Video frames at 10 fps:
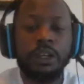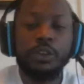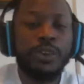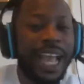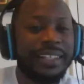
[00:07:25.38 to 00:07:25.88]

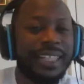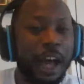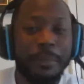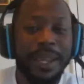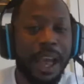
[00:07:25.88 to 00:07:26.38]
You can't
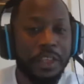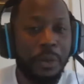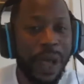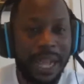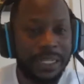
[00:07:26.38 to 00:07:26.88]
tell me
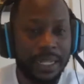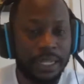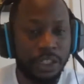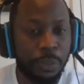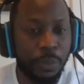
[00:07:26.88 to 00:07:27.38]
otherwise at
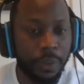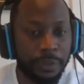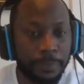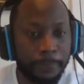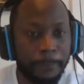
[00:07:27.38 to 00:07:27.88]
this point.